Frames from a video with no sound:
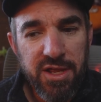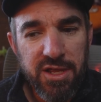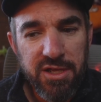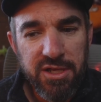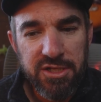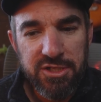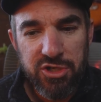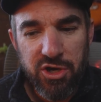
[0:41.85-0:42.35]
a
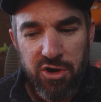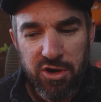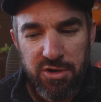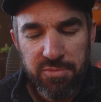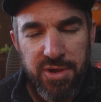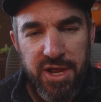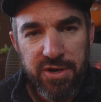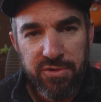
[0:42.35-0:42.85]

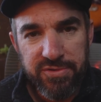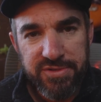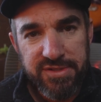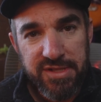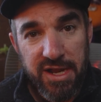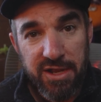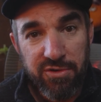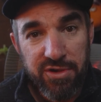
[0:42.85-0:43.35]
guitar pedal
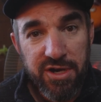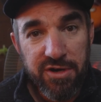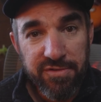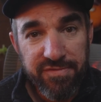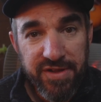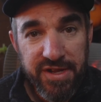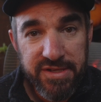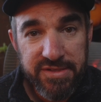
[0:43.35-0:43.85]
style
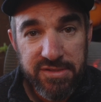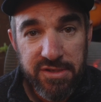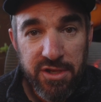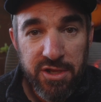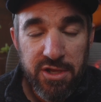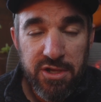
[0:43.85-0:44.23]
interface